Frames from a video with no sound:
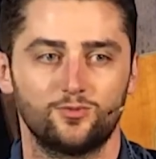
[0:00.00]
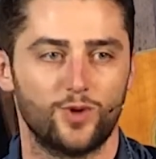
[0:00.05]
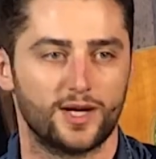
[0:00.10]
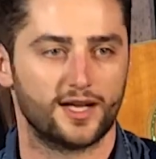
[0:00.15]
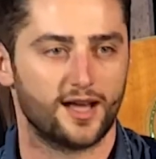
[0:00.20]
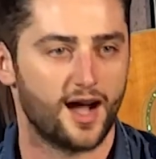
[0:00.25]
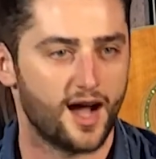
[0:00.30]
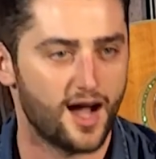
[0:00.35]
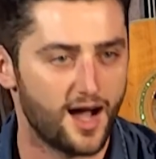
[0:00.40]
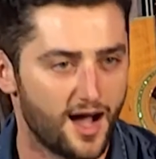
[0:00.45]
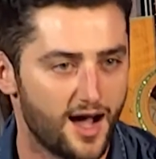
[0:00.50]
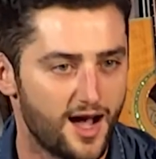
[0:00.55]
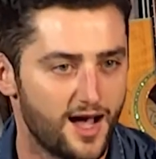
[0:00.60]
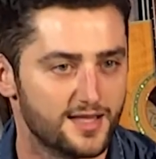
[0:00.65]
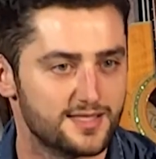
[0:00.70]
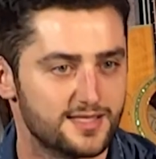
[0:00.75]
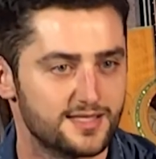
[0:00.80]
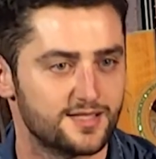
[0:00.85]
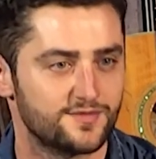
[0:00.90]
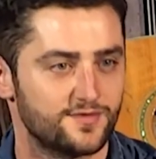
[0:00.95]
When our
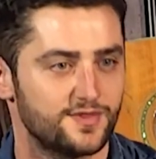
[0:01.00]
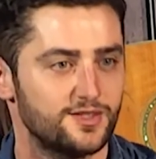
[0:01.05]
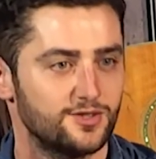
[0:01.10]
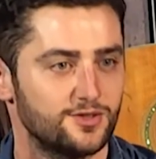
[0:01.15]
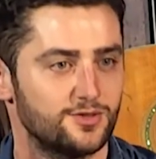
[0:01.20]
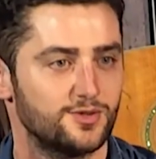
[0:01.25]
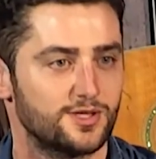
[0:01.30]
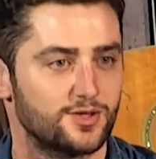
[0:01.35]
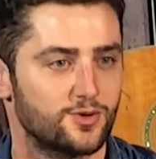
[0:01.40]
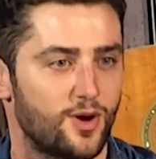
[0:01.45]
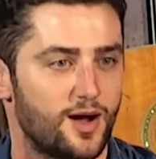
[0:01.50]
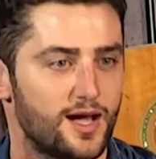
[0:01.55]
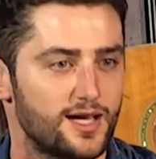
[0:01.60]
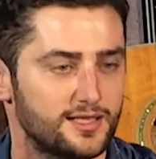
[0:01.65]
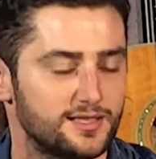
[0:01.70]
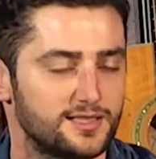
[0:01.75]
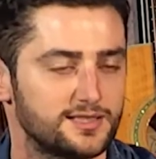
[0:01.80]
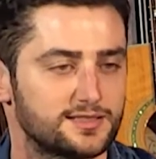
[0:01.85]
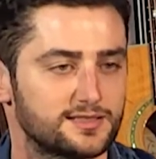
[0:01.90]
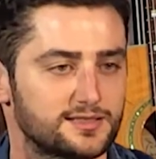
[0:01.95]
heart is filled with
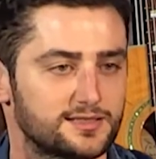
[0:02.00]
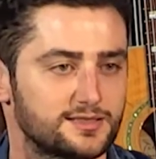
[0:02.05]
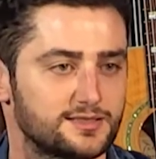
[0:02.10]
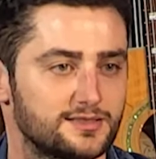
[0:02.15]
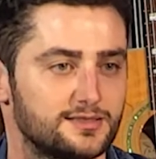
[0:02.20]
quietness,